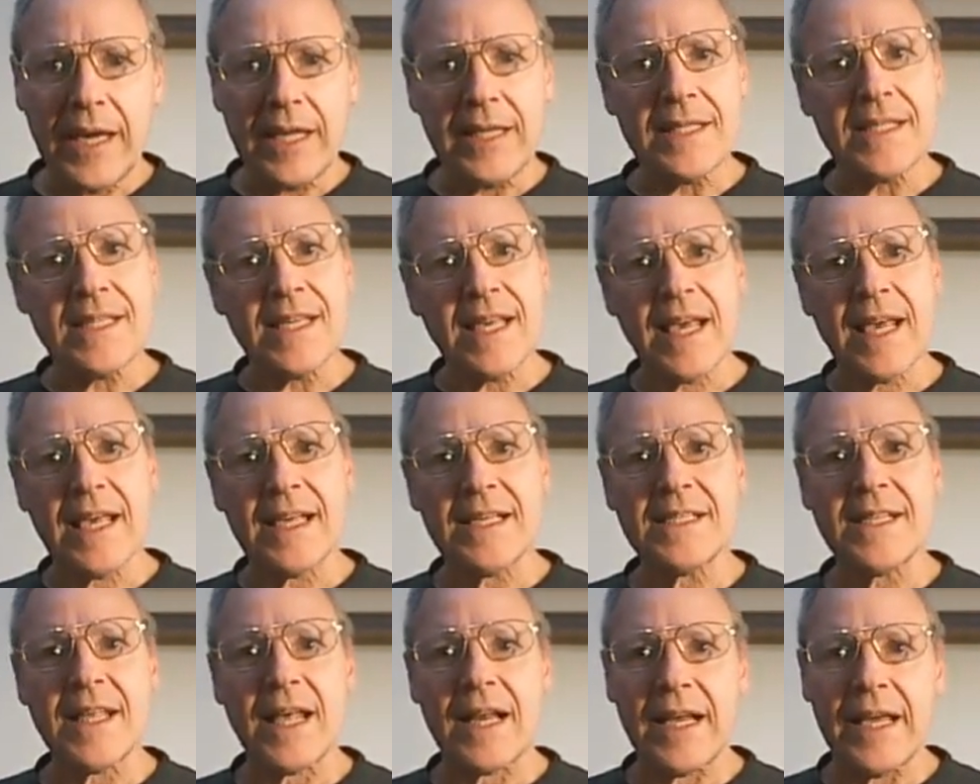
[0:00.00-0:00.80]
It
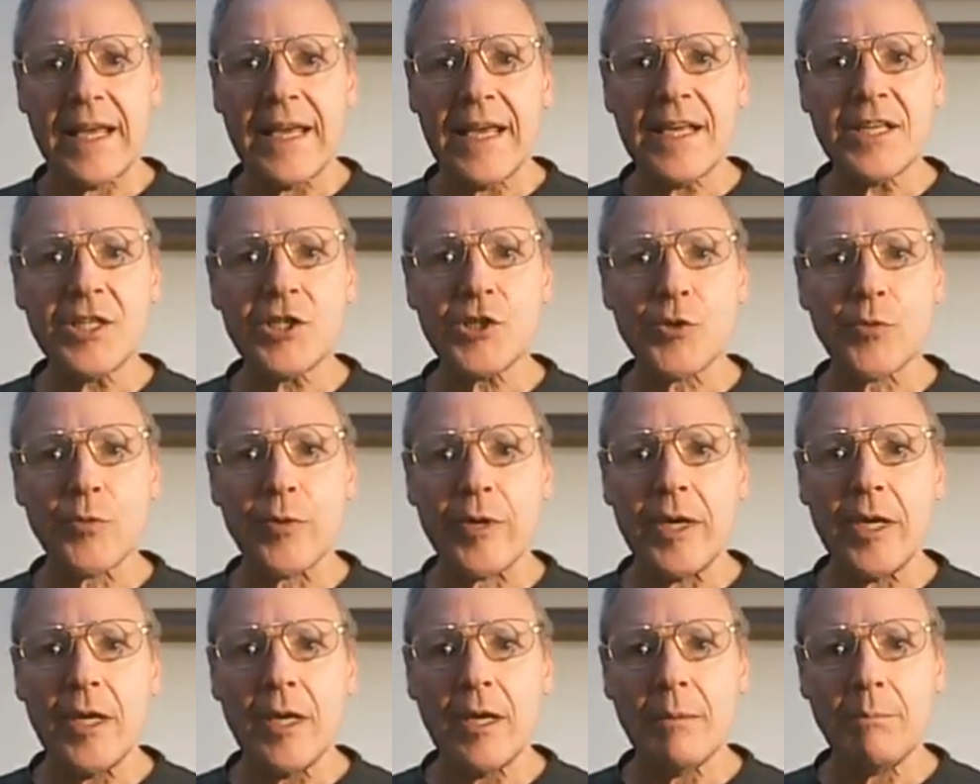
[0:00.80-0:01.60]
says that a
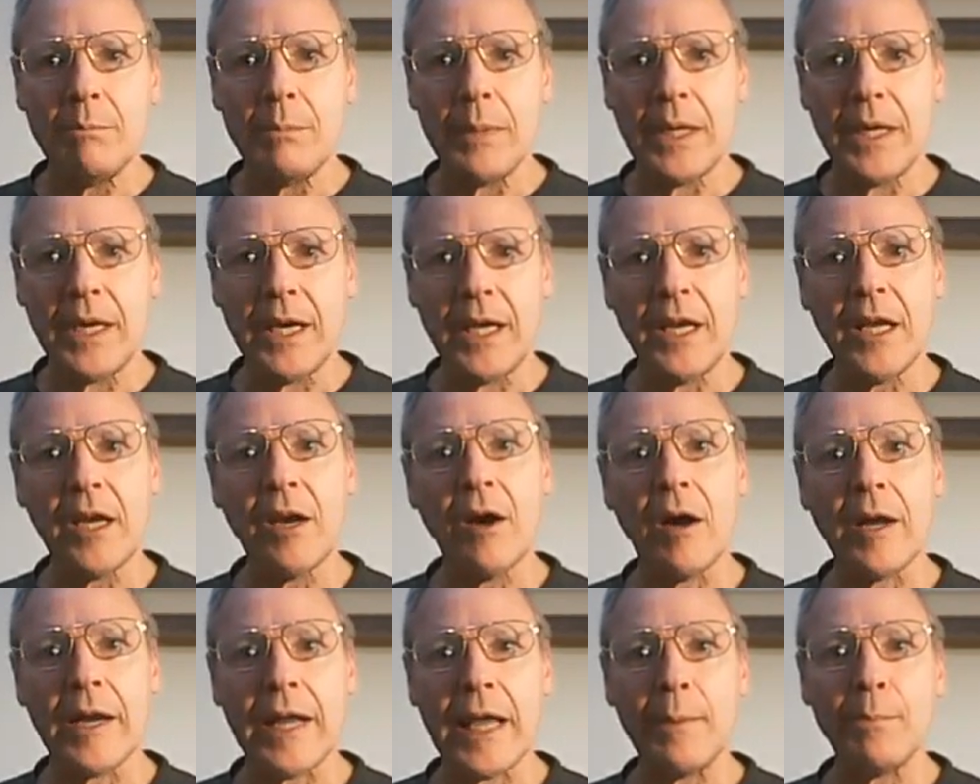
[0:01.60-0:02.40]
history
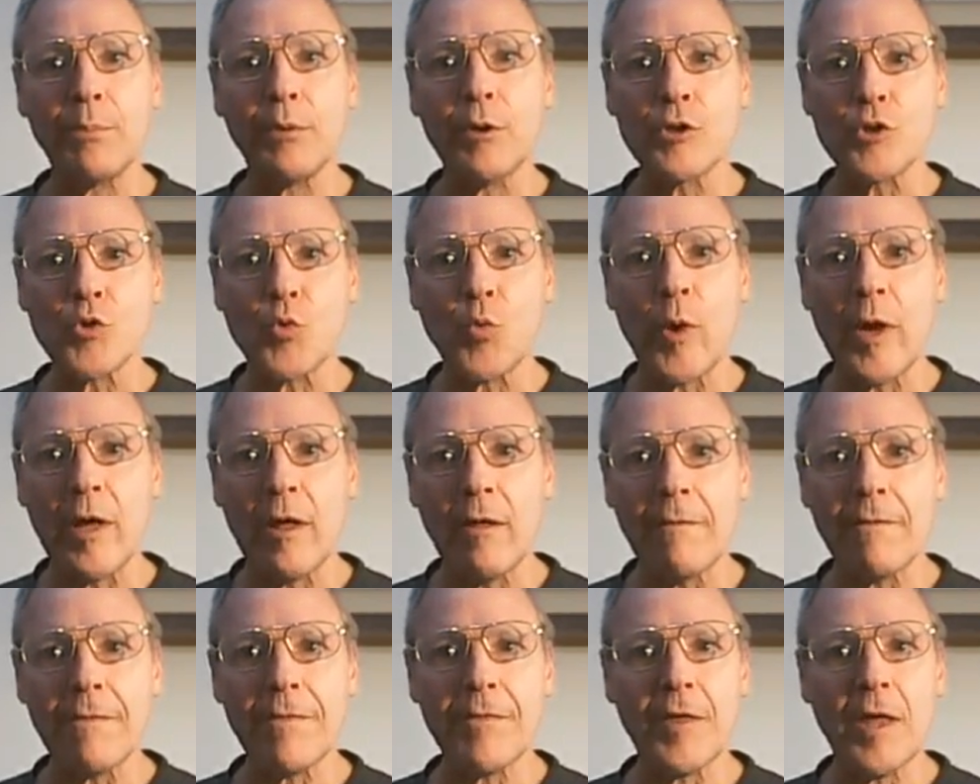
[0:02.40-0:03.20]
beginning on April
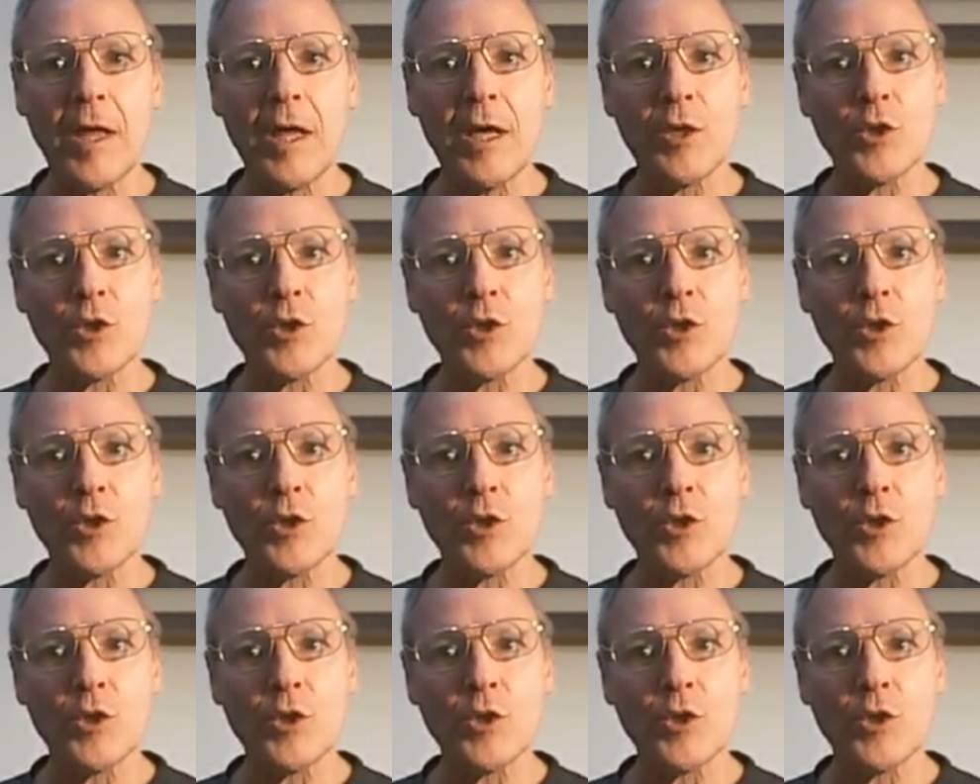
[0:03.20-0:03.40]
12,